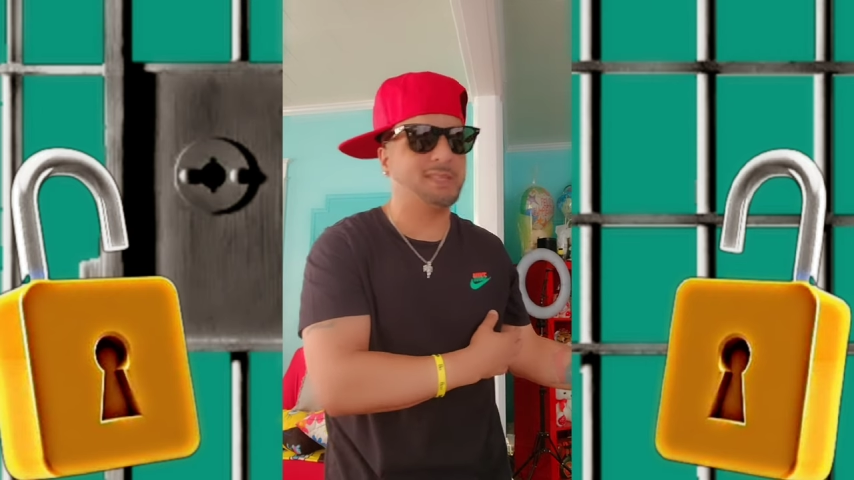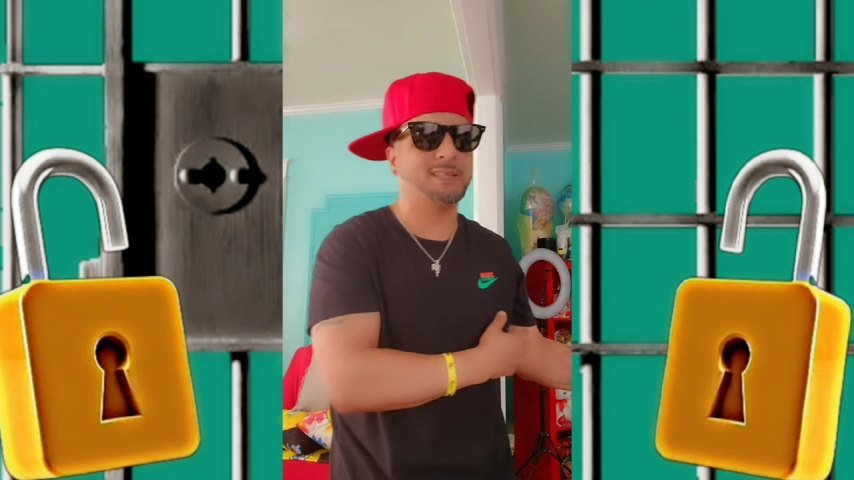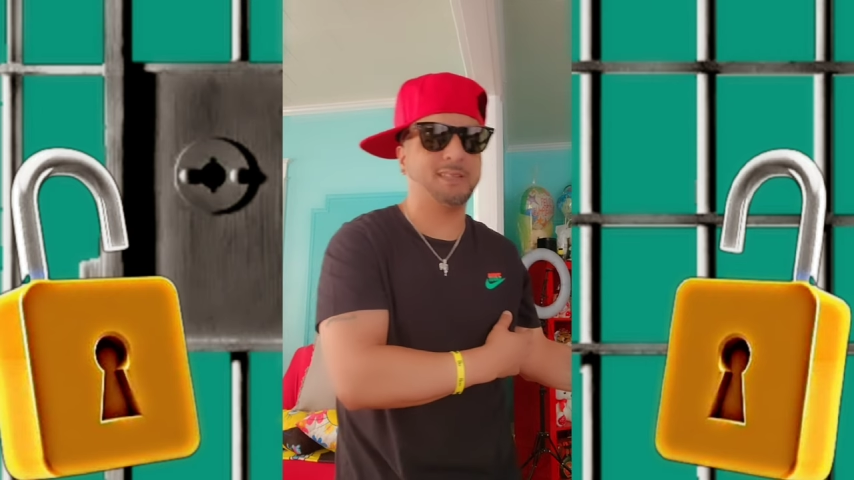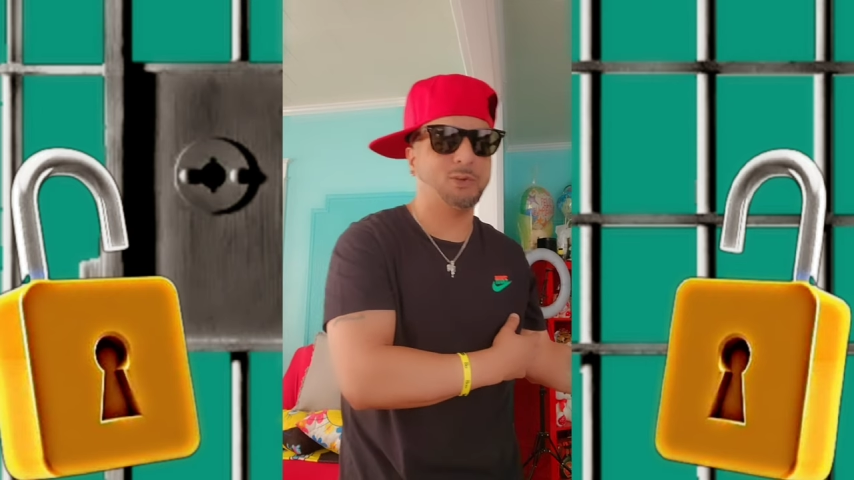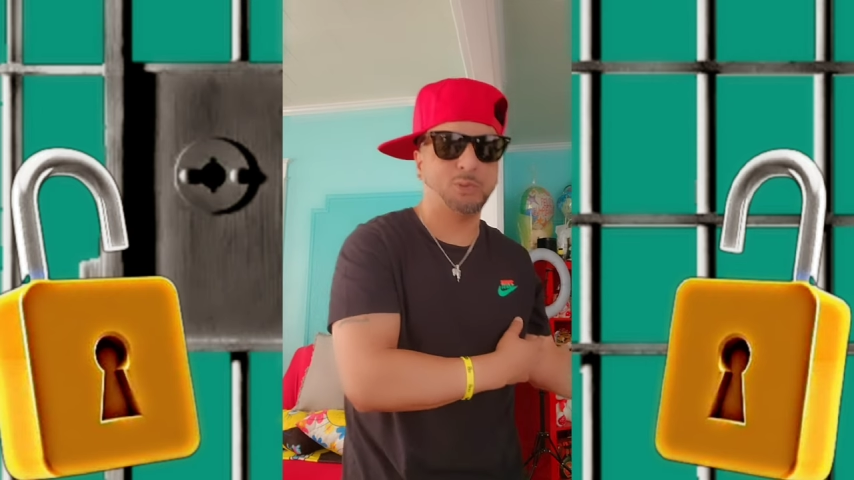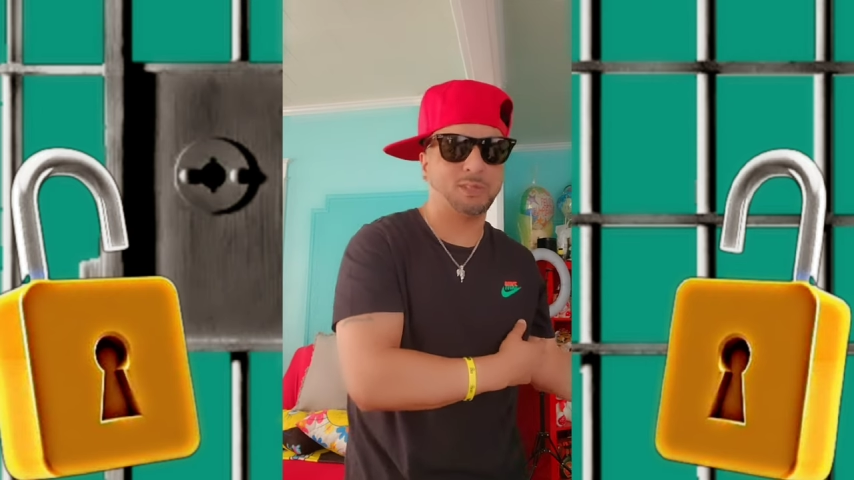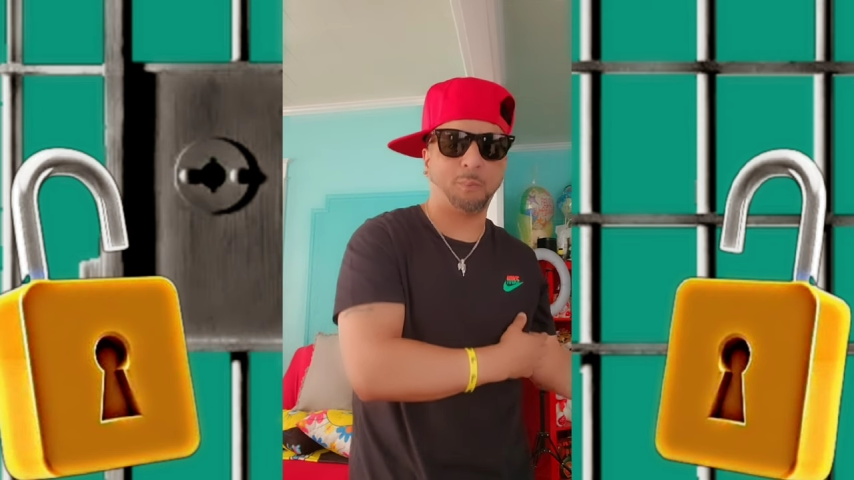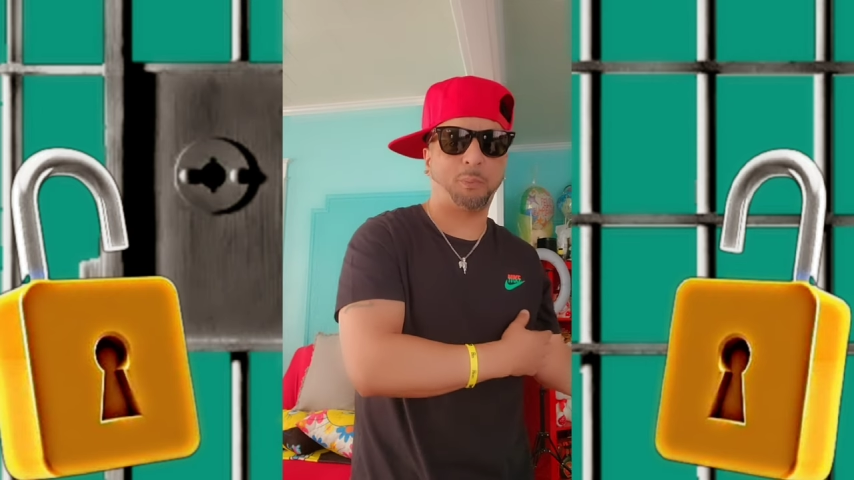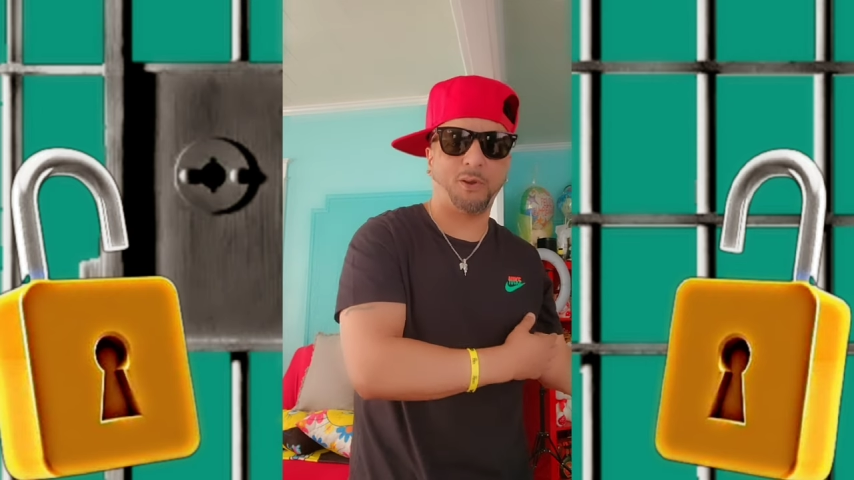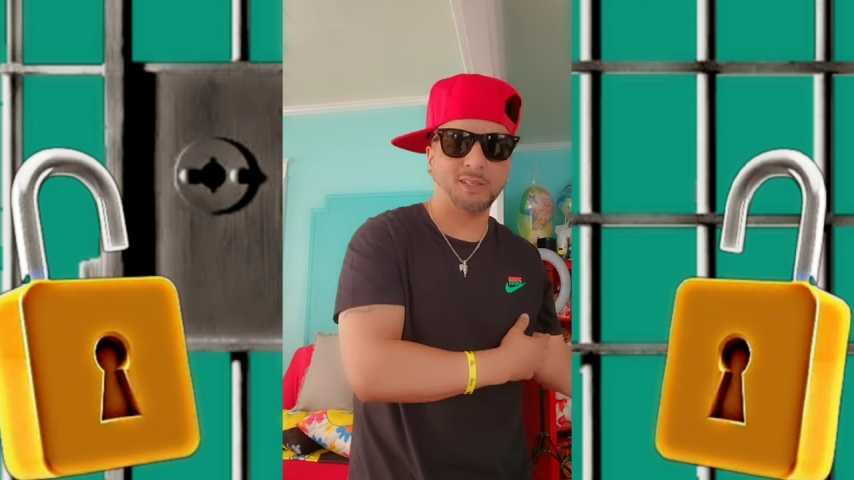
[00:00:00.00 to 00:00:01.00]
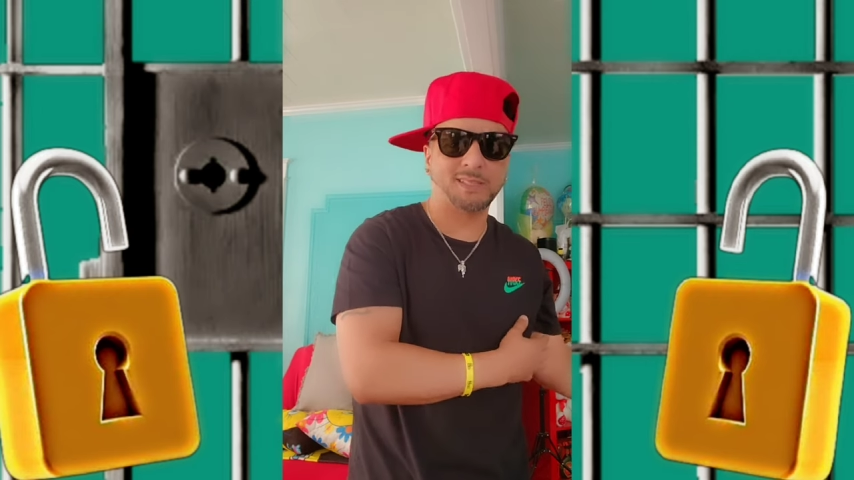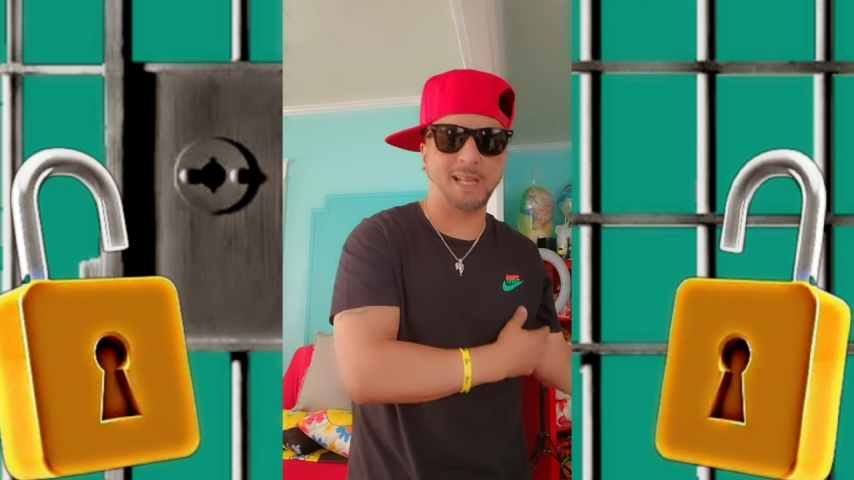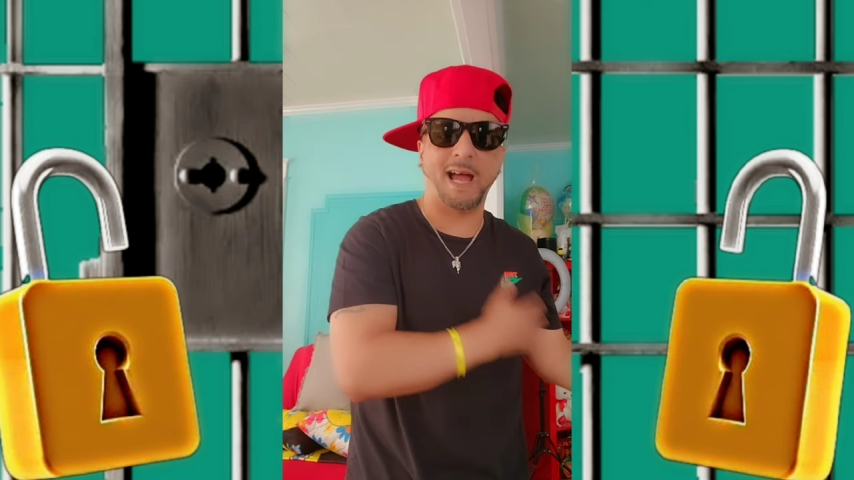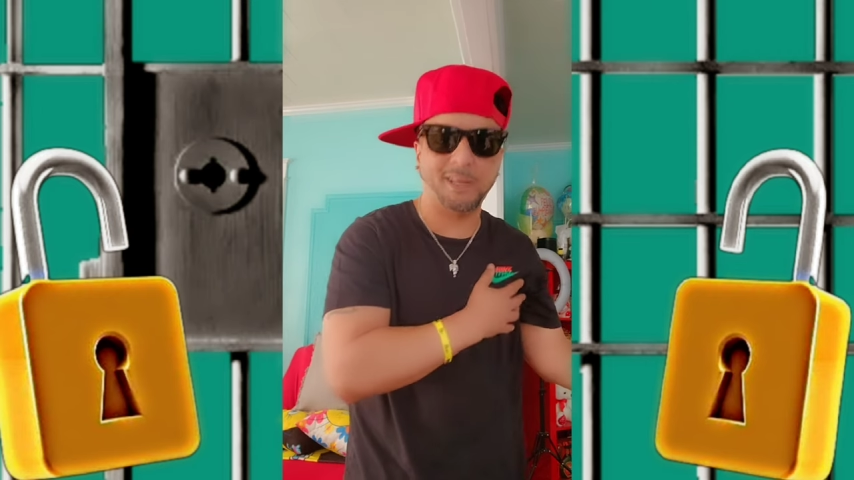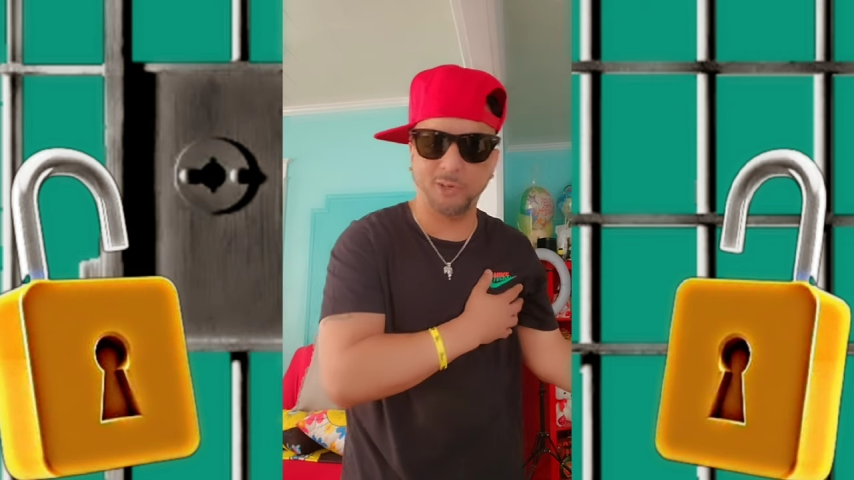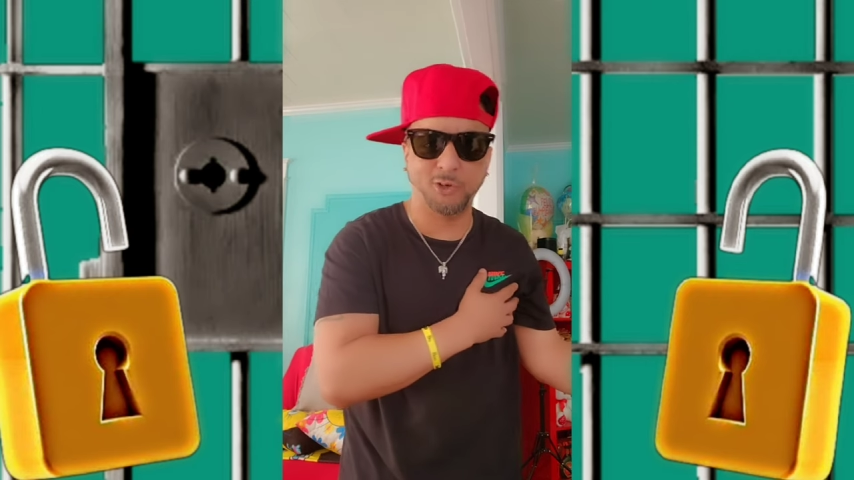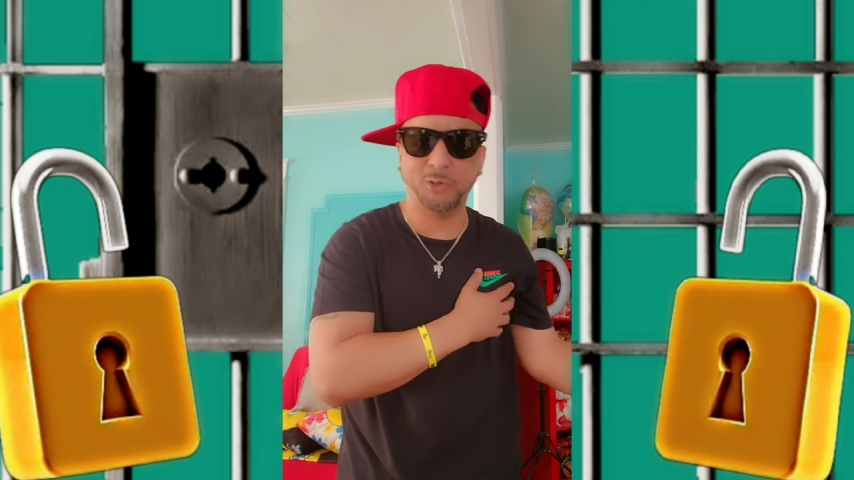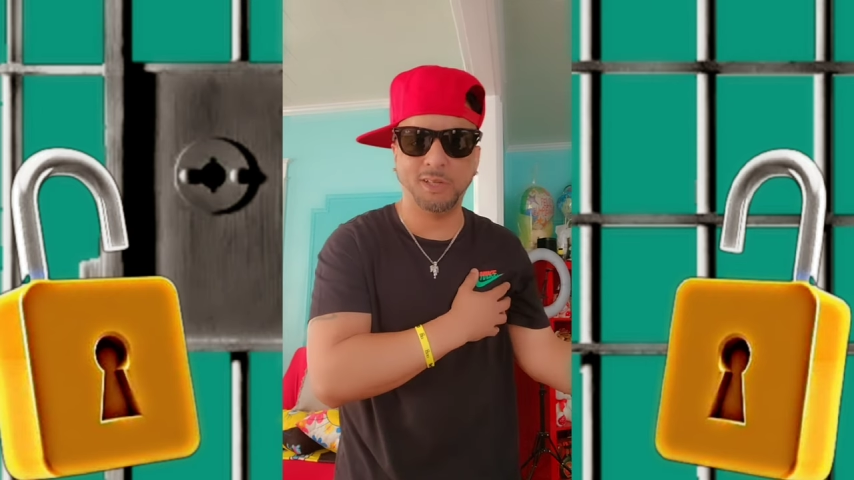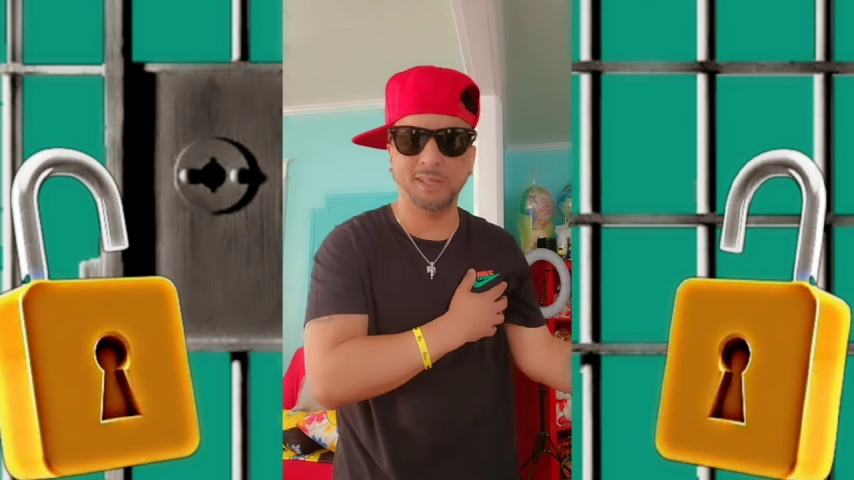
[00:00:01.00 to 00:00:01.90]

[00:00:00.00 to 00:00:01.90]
that deal with the perks that I know.